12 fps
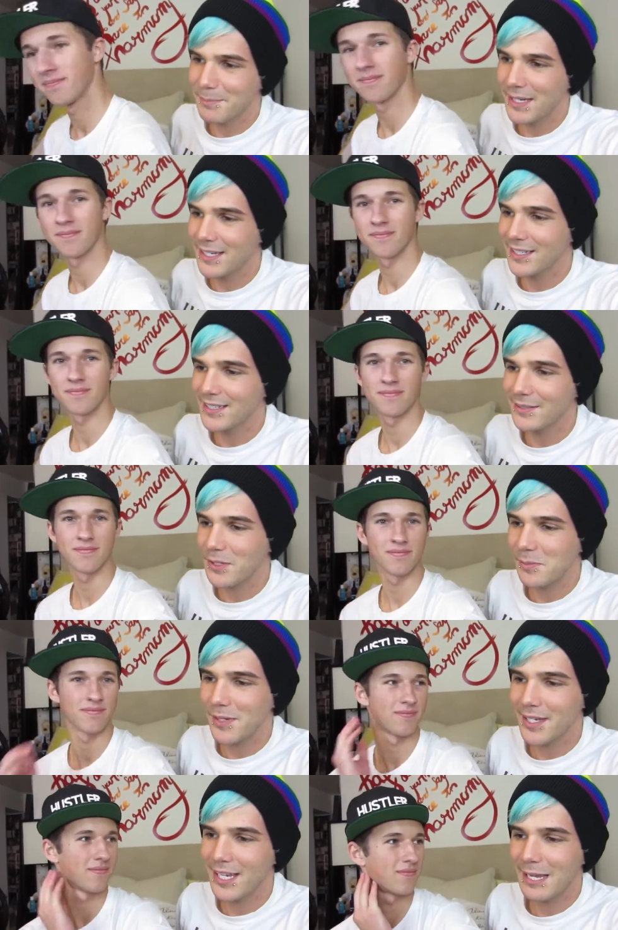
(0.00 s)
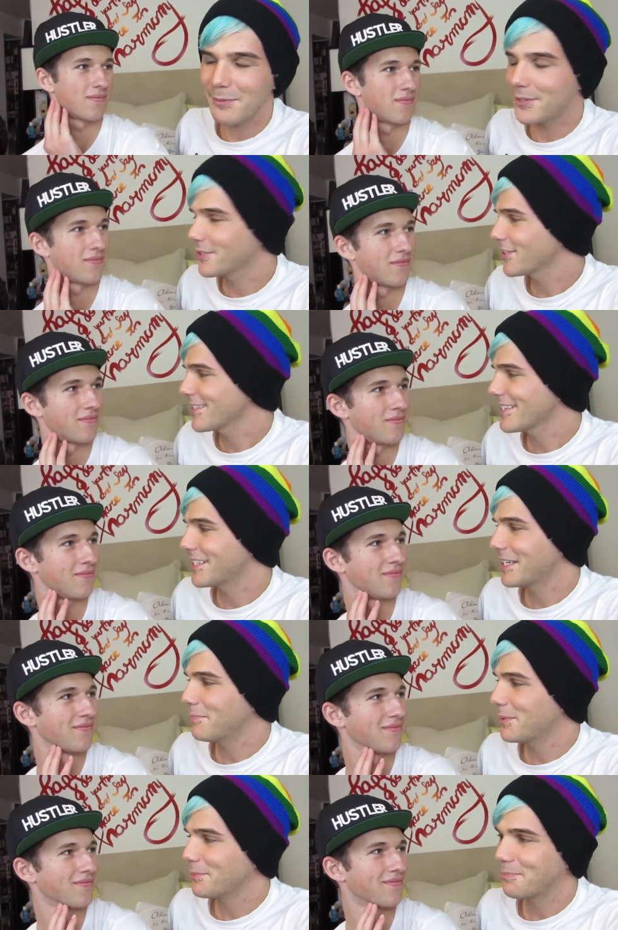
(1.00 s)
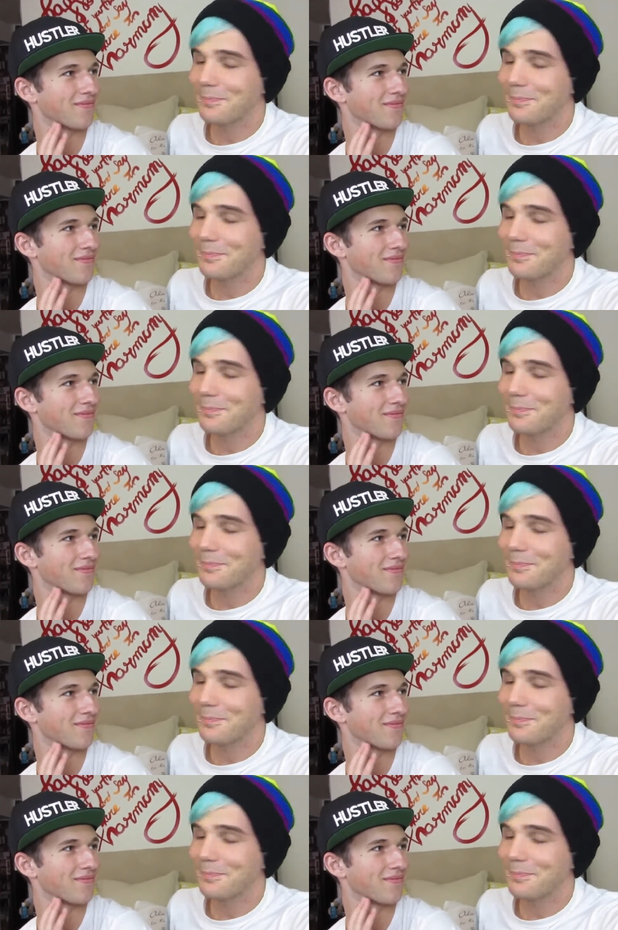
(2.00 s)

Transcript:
Speaker 1: pen? You want to play a game called Just the Tip?